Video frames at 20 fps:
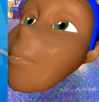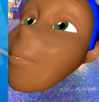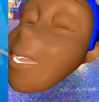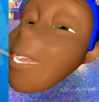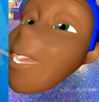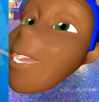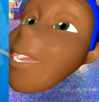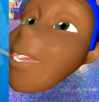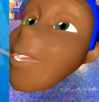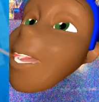
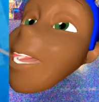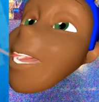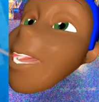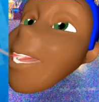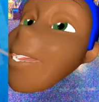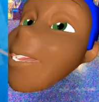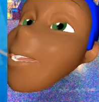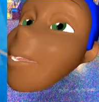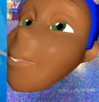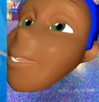All right,
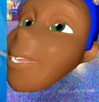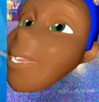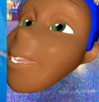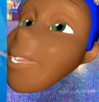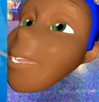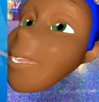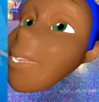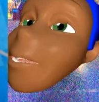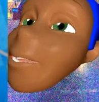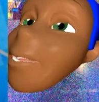there we
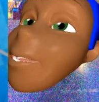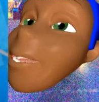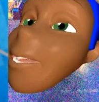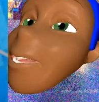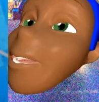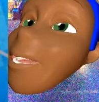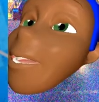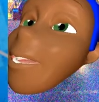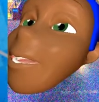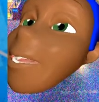go. Get
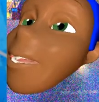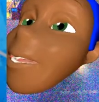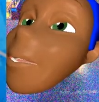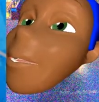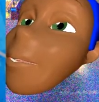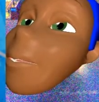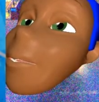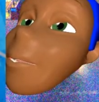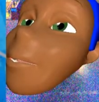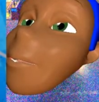the
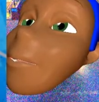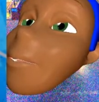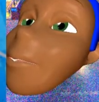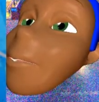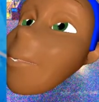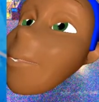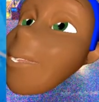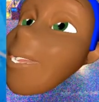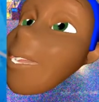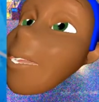
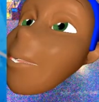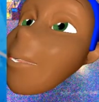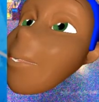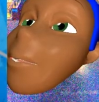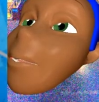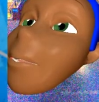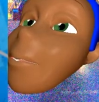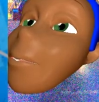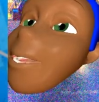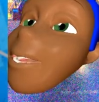comb. No,
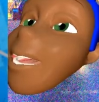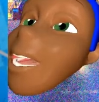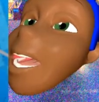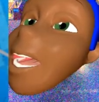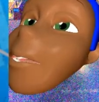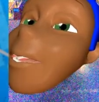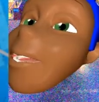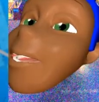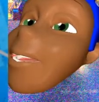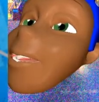not
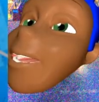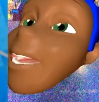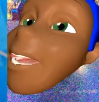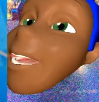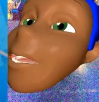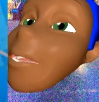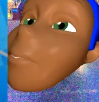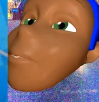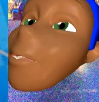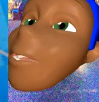the
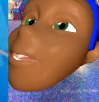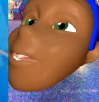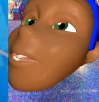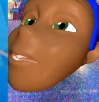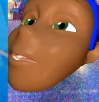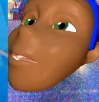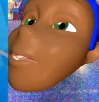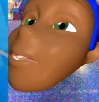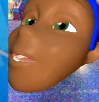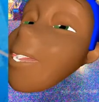table,
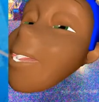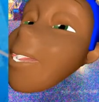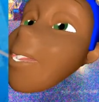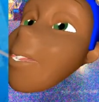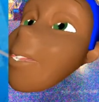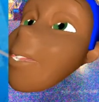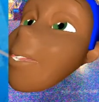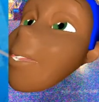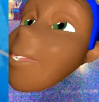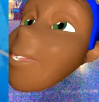boys.